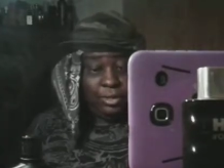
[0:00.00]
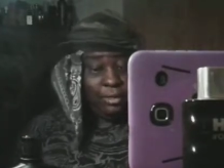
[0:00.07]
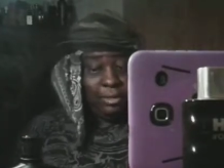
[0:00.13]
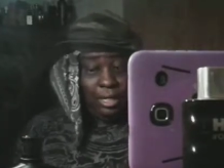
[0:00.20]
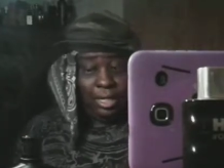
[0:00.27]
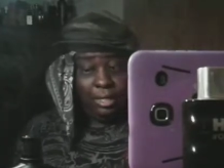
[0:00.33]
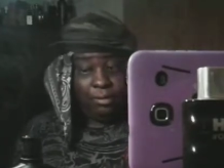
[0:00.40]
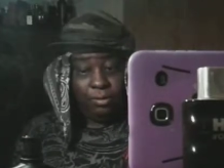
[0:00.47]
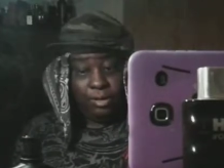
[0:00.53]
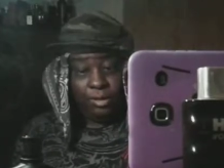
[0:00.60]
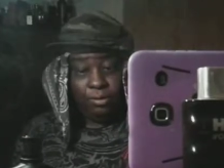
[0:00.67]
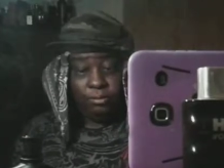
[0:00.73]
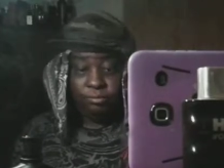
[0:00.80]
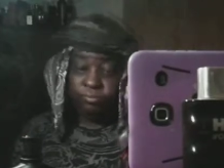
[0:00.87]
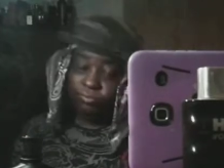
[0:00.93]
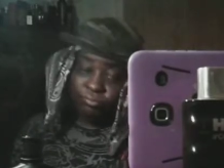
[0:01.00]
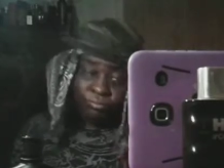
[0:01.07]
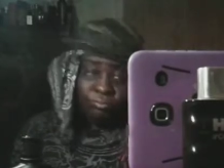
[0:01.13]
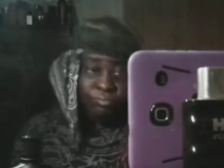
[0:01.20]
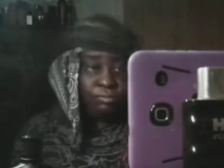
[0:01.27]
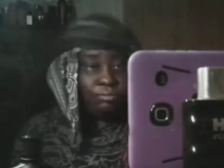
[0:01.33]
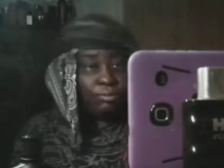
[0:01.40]
I'm like, well,
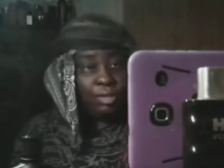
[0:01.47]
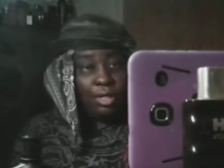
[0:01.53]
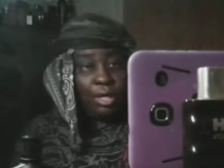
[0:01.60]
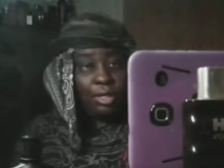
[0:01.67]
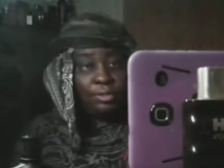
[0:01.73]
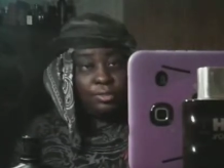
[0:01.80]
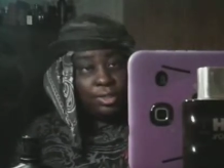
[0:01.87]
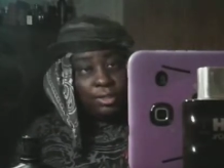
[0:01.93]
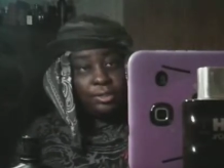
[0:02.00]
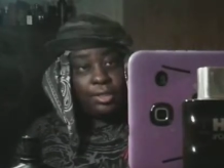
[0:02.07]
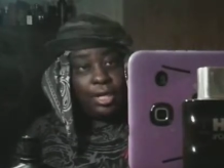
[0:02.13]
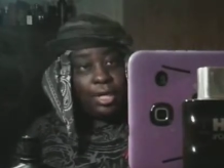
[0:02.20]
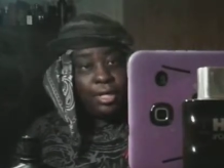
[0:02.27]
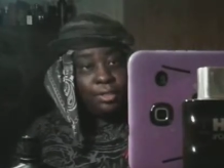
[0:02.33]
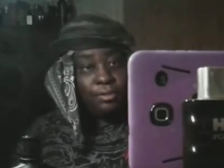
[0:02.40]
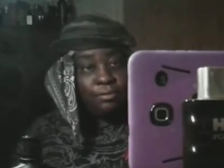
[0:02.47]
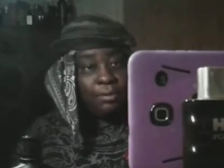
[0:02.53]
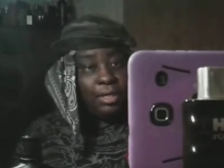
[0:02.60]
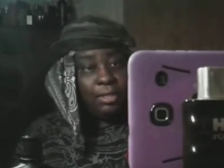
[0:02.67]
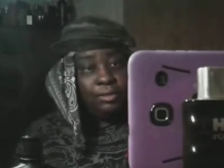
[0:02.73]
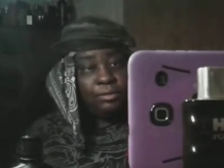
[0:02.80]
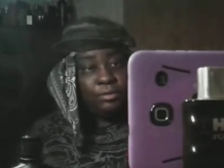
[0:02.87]
I just can't
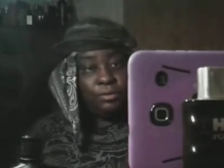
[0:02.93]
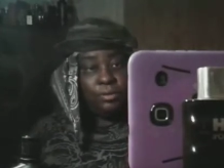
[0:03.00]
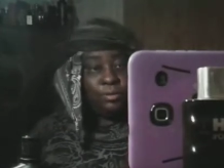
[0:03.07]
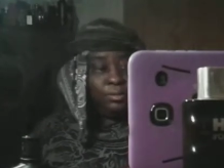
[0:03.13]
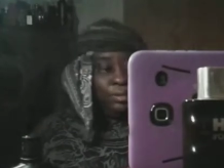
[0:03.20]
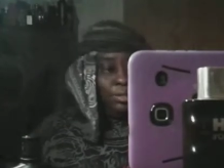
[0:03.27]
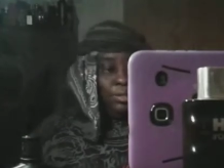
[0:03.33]
smell it, so